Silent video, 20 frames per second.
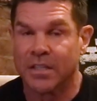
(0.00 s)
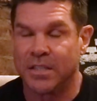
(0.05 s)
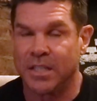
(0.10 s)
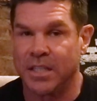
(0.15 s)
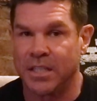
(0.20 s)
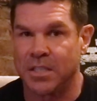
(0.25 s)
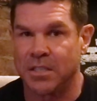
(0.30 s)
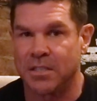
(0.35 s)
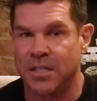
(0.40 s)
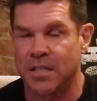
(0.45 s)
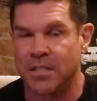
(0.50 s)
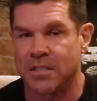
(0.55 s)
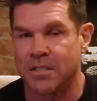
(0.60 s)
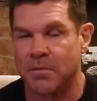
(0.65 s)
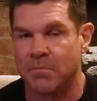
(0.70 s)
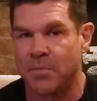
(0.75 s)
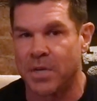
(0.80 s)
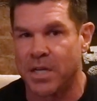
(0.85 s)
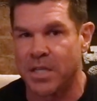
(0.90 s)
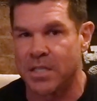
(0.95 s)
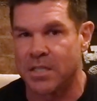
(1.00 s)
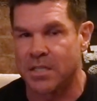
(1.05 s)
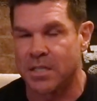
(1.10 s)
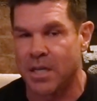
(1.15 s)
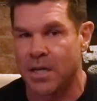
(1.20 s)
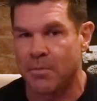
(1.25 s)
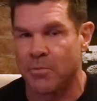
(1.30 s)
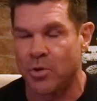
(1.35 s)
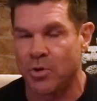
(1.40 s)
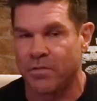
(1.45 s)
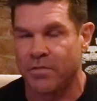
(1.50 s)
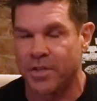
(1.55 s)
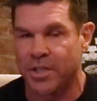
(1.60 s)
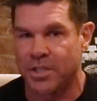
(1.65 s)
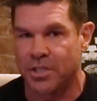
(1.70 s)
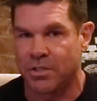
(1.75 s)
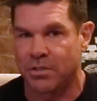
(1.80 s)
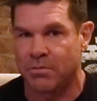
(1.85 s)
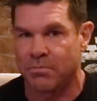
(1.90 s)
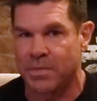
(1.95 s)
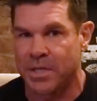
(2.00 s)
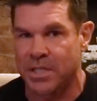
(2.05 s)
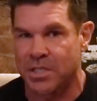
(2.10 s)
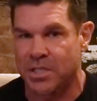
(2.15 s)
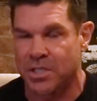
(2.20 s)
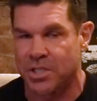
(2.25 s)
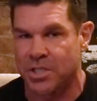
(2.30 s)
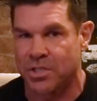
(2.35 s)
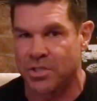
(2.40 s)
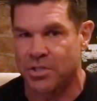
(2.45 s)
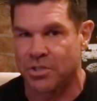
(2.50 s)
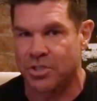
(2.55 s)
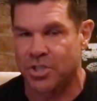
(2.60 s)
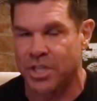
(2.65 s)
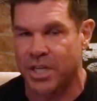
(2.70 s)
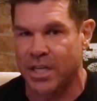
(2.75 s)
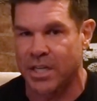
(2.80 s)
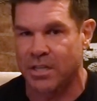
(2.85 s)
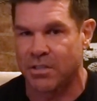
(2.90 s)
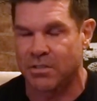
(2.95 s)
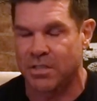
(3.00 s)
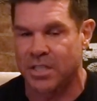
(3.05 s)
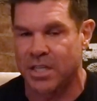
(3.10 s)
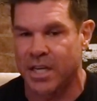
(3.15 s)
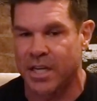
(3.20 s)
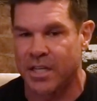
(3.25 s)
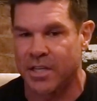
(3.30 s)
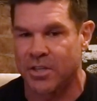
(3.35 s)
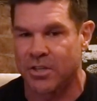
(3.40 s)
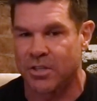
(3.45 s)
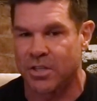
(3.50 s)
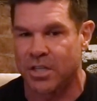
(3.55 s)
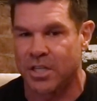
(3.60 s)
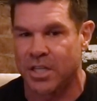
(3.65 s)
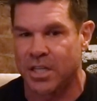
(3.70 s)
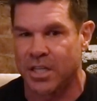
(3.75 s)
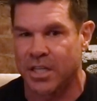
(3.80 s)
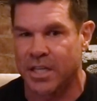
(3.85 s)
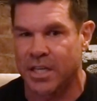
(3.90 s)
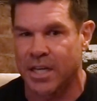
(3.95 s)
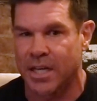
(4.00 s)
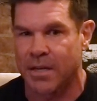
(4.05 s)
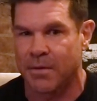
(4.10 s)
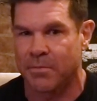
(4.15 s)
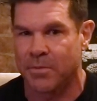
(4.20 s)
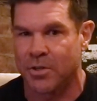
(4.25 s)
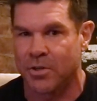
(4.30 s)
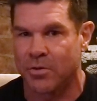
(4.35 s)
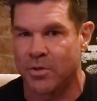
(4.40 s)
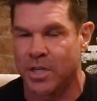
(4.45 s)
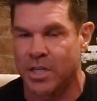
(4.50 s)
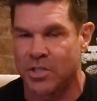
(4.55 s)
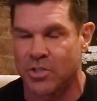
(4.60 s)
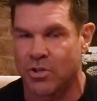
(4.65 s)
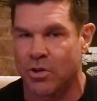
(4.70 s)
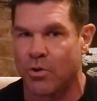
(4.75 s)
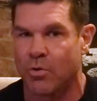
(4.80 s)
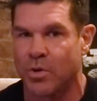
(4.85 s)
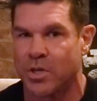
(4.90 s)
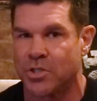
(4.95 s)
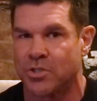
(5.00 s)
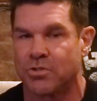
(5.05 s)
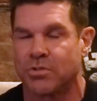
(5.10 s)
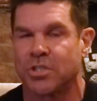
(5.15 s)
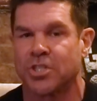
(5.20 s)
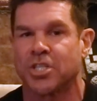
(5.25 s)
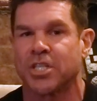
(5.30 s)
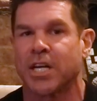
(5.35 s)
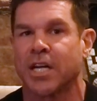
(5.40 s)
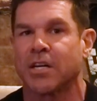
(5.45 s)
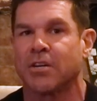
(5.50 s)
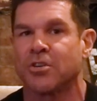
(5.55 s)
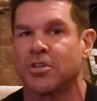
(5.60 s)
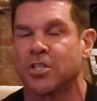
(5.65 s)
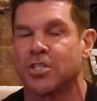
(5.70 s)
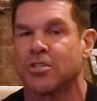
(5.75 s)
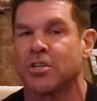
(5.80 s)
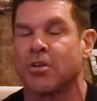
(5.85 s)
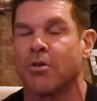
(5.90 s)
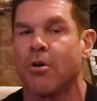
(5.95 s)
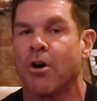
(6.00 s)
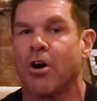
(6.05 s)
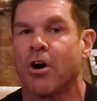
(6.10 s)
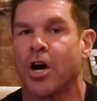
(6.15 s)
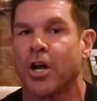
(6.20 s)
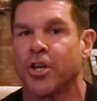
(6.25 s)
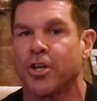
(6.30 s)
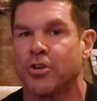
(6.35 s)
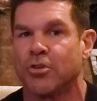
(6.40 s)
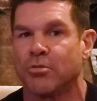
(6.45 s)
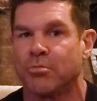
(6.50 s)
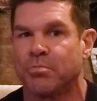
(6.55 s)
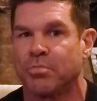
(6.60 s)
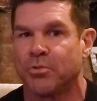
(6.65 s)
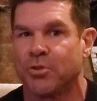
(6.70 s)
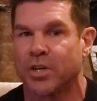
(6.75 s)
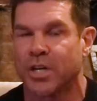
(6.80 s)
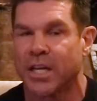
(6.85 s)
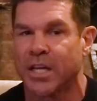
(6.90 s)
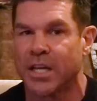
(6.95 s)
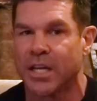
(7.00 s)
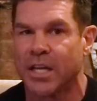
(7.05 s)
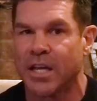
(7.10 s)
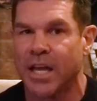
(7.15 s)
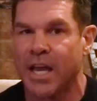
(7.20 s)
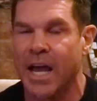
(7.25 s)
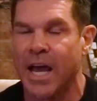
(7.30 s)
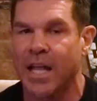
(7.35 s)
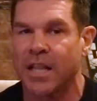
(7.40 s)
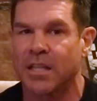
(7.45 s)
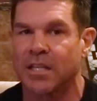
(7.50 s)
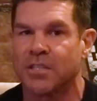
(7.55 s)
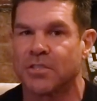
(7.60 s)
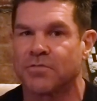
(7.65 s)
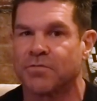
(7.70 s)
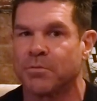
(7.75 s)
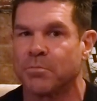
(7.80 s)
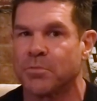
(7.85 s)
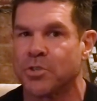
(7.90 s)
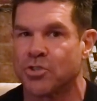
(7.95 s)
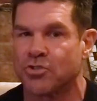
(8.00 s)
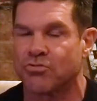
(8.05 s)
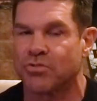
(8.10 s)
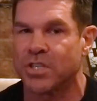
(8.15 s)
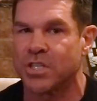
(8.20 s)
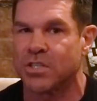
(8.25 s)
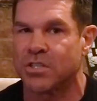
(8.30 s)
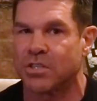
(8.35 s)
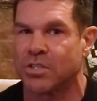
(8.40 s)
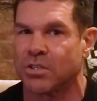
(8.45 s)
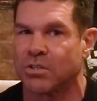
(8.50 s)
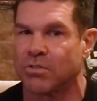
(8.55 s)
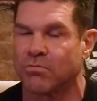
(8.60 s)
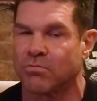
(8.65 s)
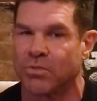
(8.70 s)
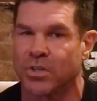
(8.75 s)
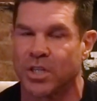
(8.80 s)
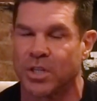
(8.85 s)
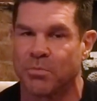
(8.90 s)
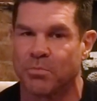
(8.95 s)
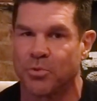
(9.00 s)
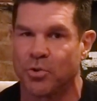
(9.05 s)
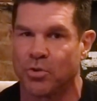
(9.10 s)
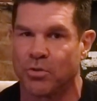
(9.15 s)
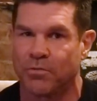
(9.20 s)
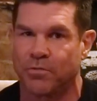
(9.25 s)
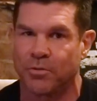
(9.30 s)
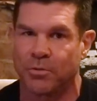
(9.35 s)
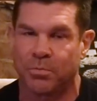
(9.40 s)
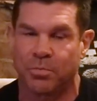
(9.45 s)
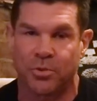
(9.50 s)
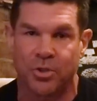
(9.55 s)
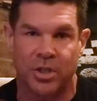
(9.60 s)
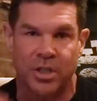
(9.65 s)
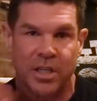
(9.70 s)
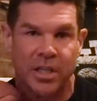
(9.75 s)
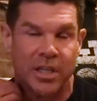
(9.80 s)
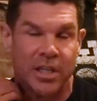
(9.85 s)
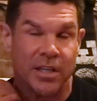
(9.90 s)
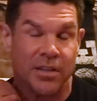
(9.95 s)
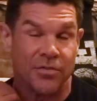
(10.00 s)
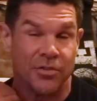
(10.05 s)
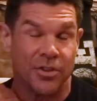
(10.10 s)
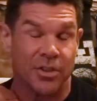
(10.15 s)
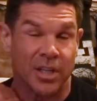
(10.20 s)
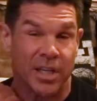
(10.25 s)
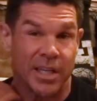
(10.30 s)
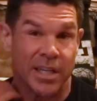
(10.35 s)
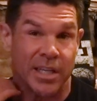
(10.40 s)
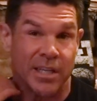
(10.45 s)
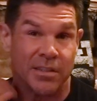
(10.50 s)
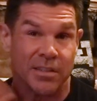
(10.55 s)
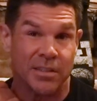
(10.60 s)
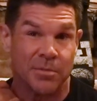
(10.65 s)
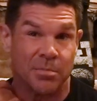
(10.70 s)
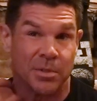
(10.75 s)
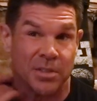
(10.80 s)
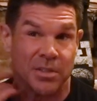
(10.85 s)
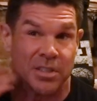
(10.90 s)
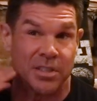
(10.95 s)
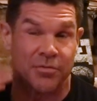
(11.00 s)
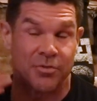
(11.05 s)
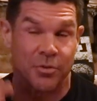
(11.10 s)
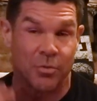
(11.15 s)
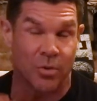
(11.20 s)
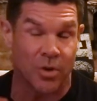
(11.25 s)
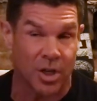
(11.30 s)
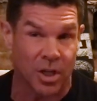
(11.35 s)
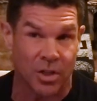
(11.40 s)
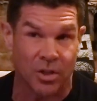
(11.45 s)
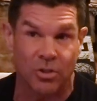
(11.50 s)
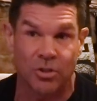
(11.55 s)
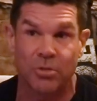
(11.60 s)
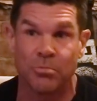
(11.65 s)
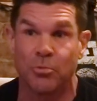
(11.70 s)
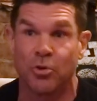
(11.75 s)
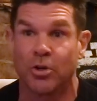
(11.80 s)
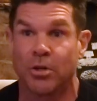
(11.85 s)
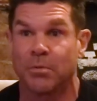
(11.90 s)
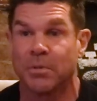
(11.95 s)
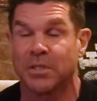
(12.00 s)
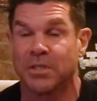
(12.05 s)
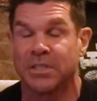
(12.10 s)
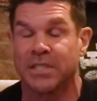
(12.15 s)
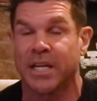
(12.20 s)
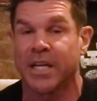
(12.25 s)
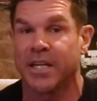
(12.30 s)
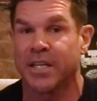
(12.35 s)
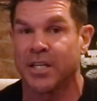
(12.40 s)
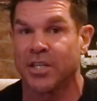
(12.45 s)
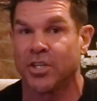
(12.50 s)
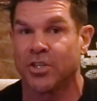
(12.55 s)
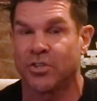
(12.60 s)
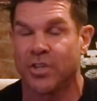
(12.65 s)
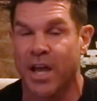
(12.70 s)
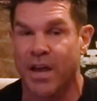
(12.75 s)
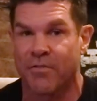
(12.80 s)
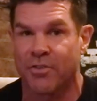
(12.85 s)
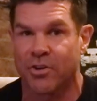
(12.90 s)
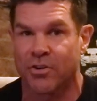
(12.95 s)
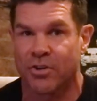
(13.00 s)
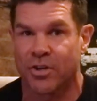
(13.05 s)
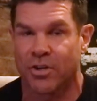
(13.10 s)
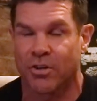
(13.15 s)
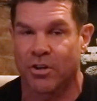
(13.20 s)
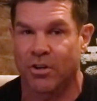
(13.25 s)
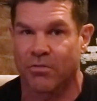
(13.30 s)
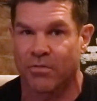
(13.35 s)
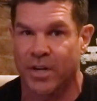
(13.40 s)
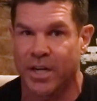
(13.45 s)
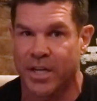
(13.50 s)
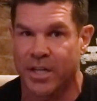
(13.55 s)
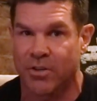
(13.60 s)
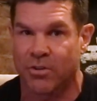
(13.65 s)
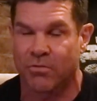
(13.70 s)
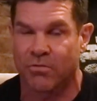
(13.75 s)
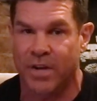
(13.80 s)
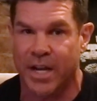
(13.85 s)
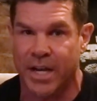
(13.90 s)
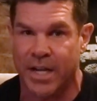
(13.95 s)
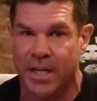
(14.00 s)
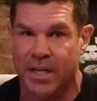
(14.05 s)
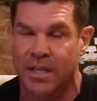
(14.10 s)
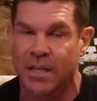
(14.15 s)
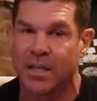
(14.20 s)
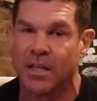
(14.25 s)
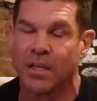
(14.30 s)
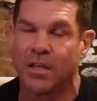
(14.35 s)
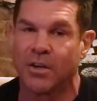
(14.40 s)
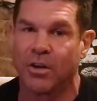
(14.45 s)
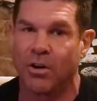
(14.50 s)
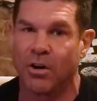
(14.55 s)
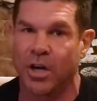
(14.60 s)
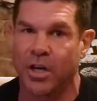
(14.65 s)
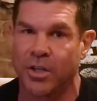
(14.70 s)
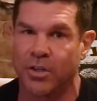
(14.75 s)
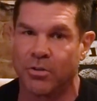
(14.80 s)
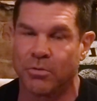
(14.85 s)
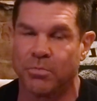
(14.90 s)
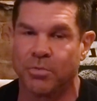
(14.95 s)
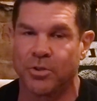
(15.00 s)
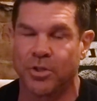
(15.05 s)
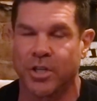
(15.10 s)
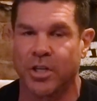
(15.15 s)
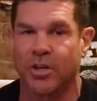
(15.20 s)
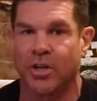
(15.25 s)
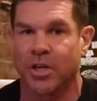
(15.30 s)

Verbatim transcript: Teddy sends some nice uh, motivational messages, so check out Teddy on uh, Cameo. And as always, you can check out his audio book, Atlas from the Streets to the Ring. Beautiful book. If you like hearing about, if you want to learn more about Teddy and you haven't heard it already or read it, audio book at